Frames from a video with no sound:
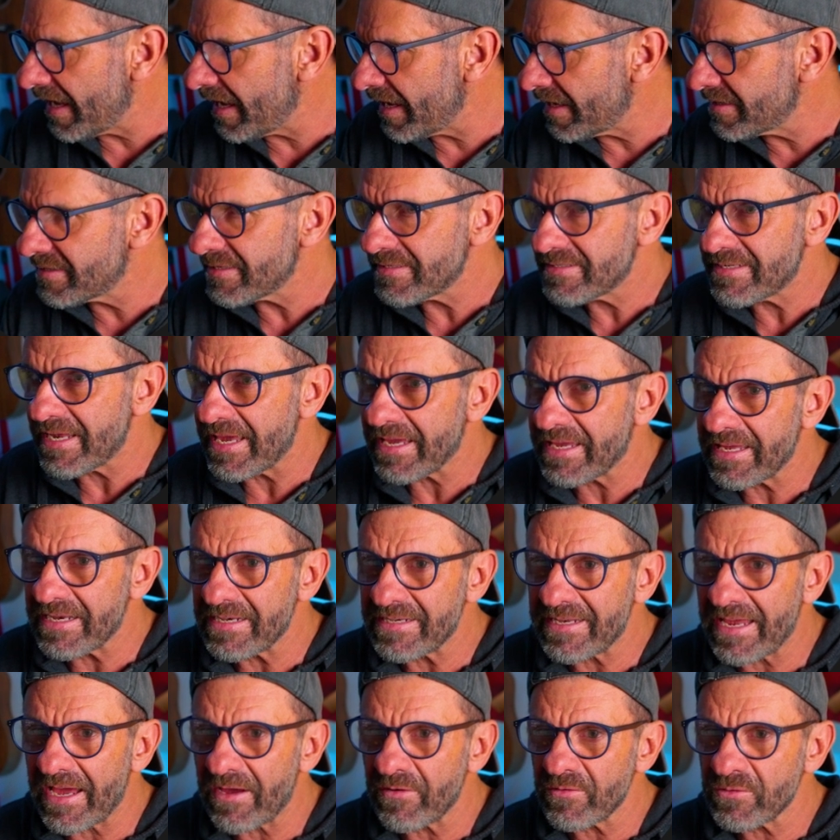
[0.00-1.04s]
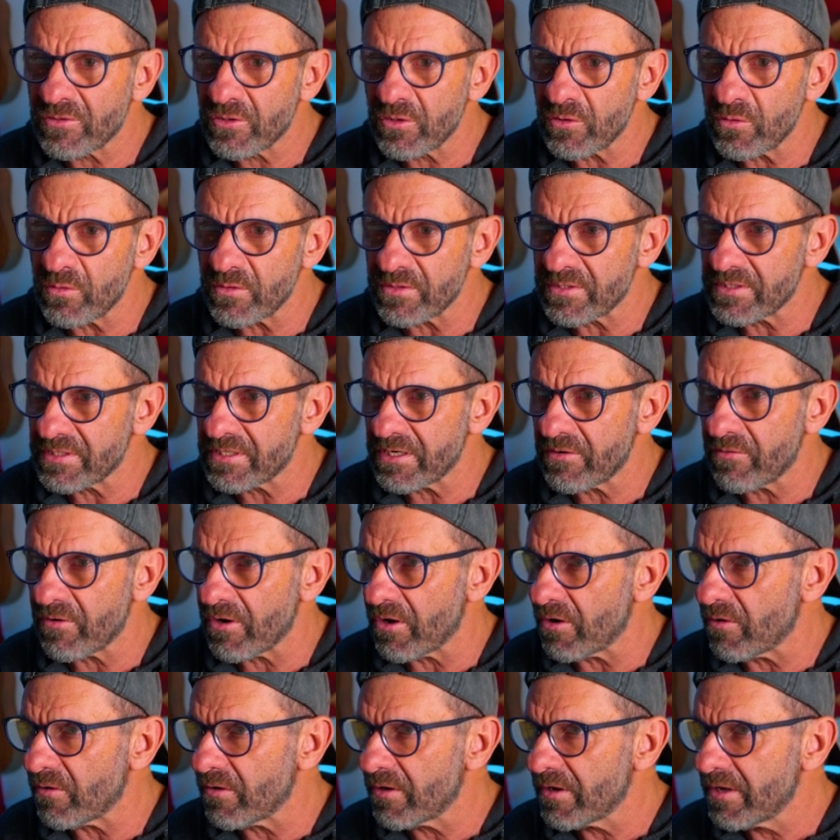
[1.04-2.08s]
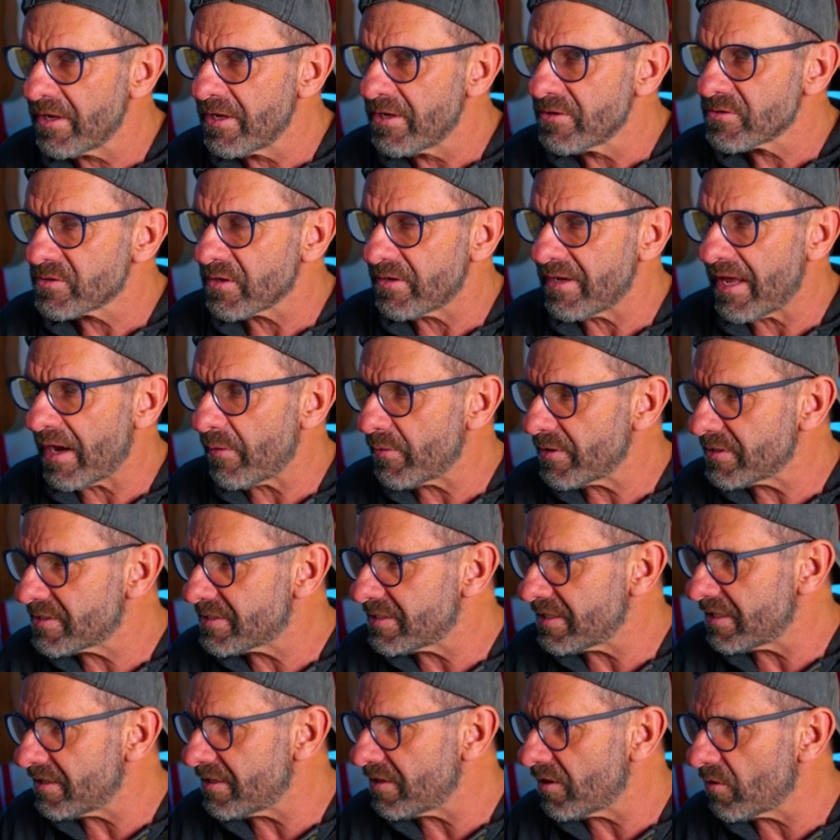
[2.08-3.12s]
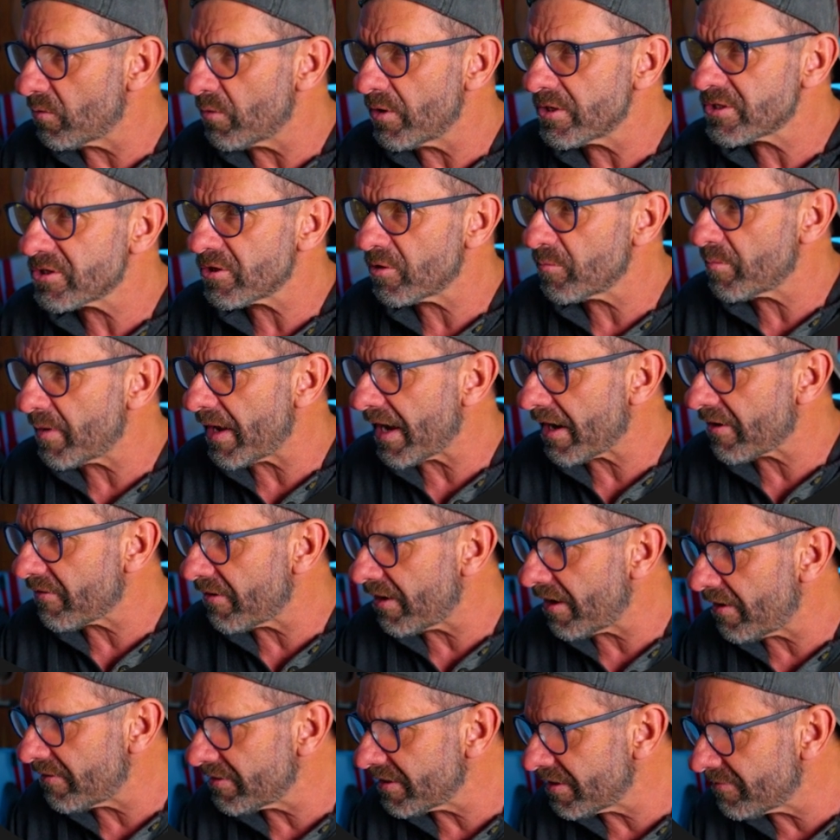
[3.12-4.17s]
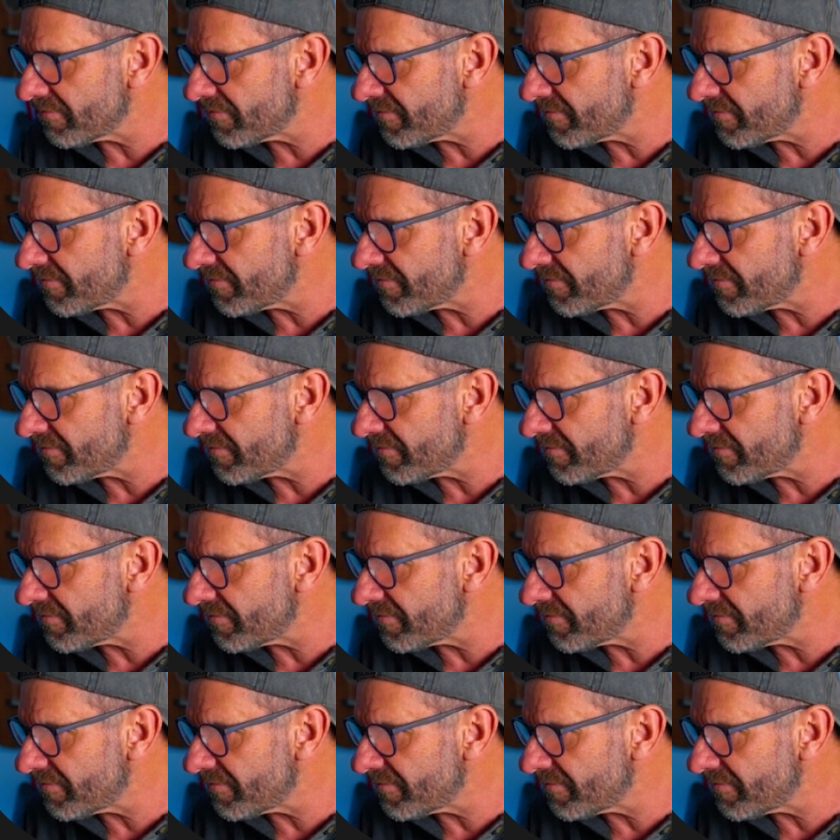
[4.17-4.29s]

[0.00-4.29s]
and take it down to zero. So now we see the original background. In